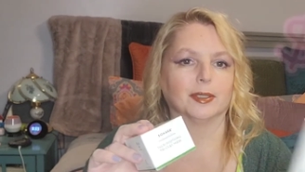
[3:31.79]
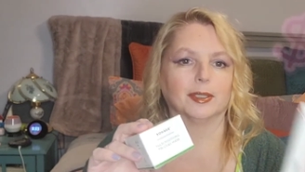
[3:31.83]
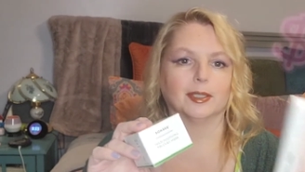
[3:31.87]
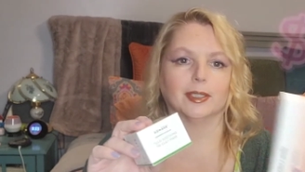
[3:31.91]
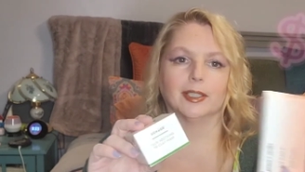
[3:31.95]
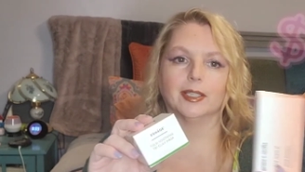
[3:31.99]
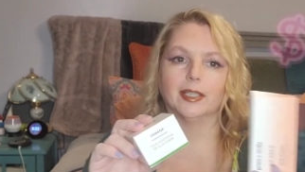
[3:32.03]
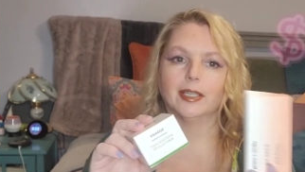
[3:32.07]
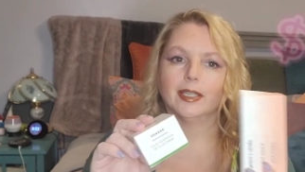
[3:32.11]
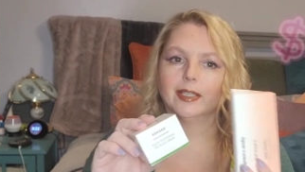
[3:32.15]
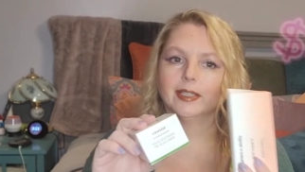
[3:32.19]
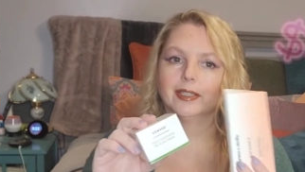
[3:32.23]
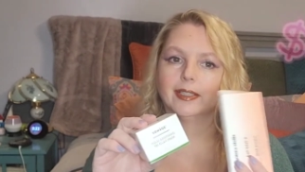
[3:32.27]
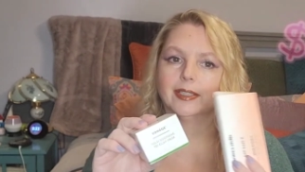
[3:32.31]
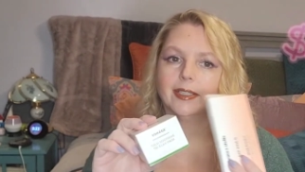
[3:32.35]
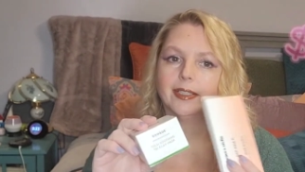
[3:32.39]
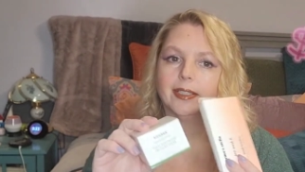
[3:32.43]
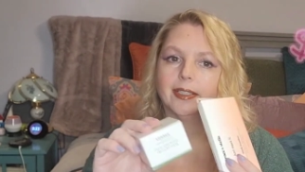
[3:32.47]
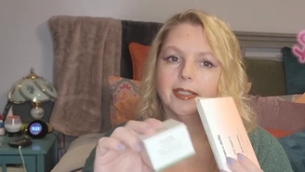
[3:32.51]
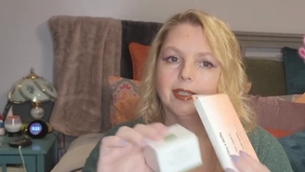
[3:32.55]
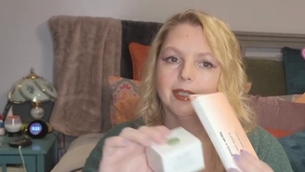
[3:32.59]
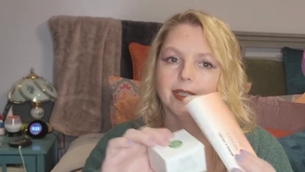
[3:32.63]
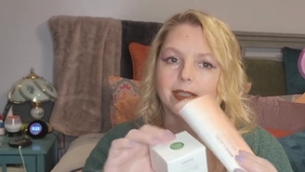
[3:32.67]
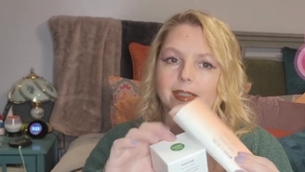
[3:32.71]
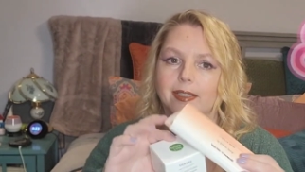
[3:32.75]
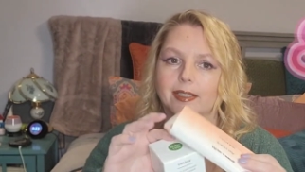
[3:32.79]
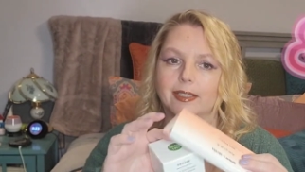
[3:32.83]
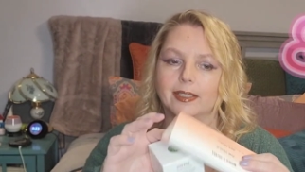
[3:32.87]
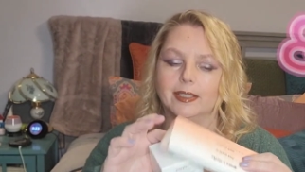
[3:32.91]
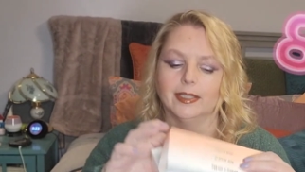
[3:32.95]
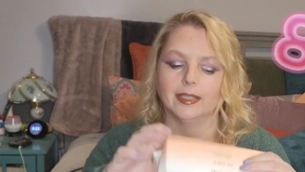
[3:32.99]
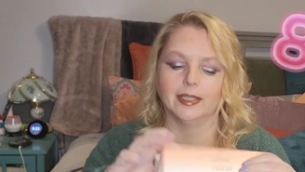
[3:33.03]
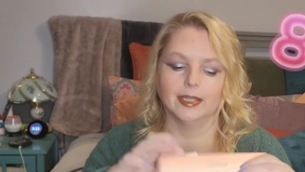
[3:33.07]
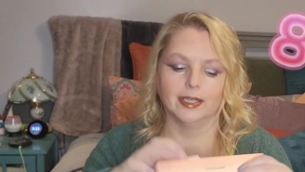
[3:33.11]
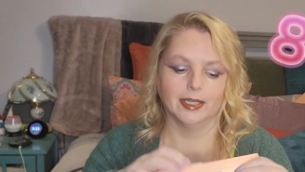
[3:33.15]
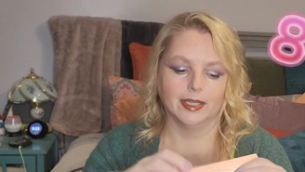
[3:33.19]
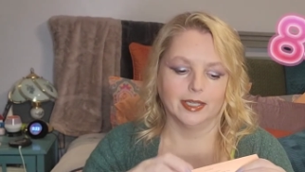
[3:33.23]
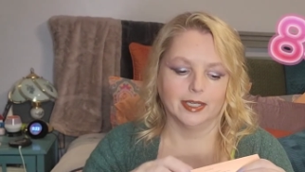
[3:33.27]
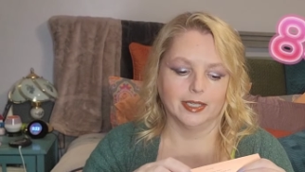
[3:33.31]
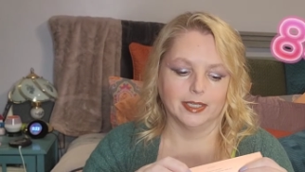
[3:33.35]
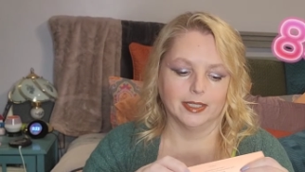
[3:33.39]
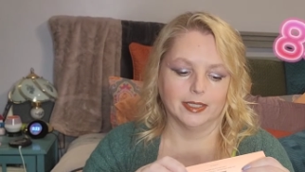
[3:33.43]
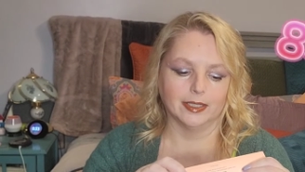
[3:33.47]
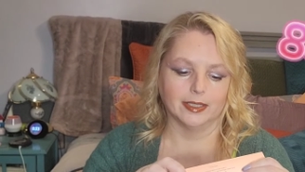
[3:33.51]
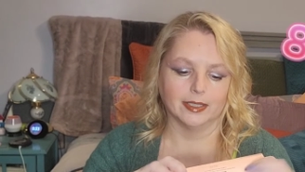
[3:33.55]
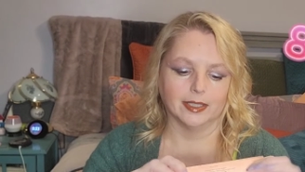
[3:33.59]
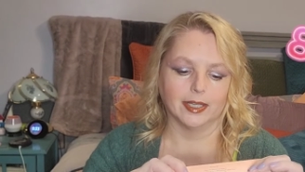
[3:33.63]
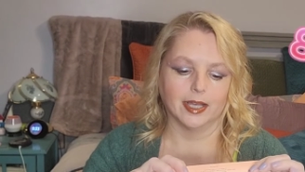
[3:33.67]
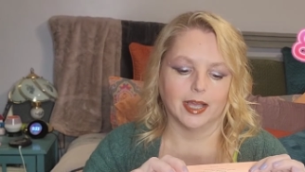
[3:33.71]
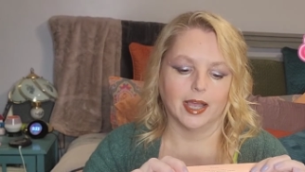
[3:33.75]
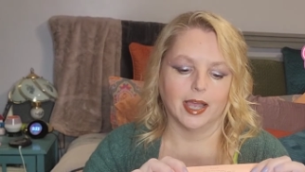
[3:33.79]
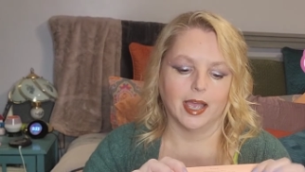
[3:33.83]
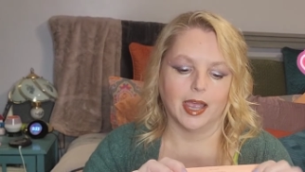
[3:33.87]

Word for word: look at, look at, look at it.